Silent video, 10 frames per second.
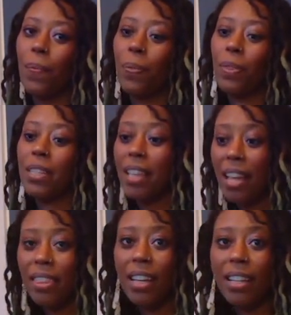The
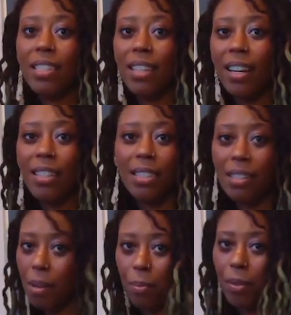sad thing is that it's
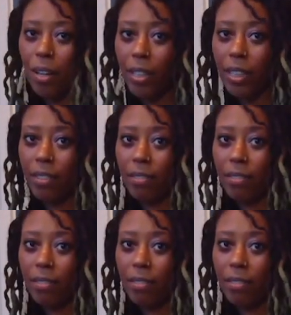temporary.